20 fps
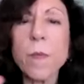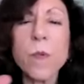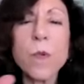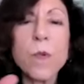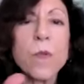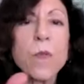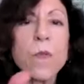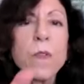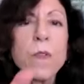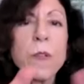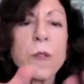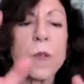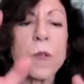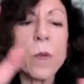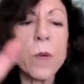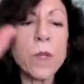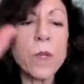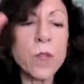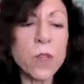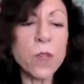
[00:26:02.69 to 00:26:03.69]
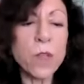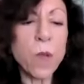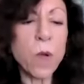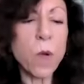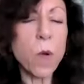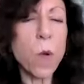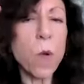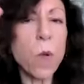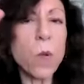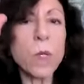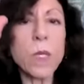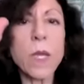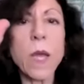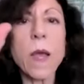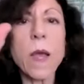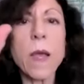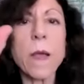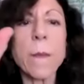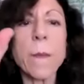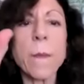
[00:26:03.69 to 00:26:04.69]
move and twitch the whole
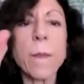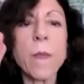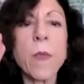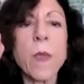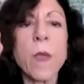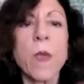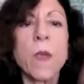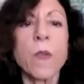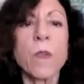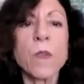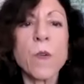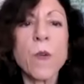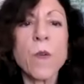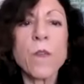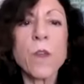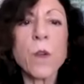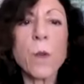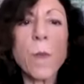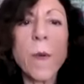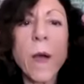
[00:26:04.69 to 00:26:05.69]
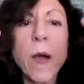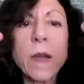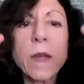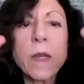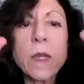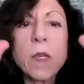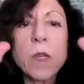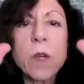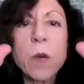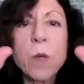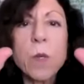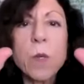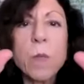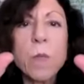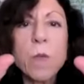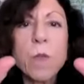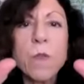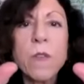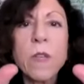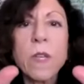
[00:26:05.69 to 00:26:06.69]
time. So if your body starts
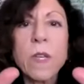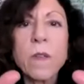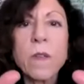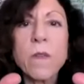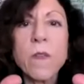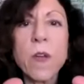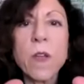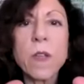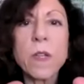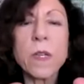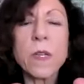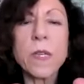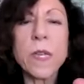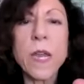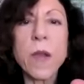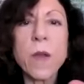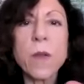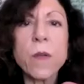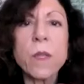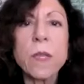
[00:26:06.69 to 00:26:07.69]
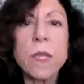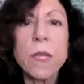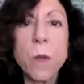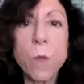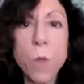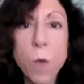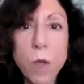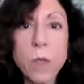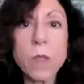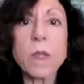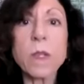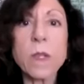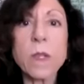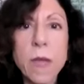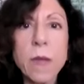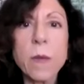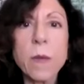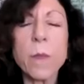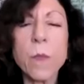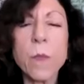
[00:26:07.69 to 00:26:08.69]
moving involuntarily, I want you to
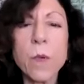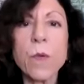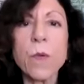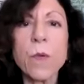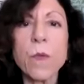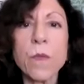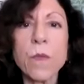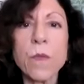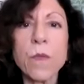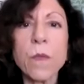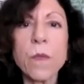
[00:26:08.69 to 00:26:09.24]
let it move.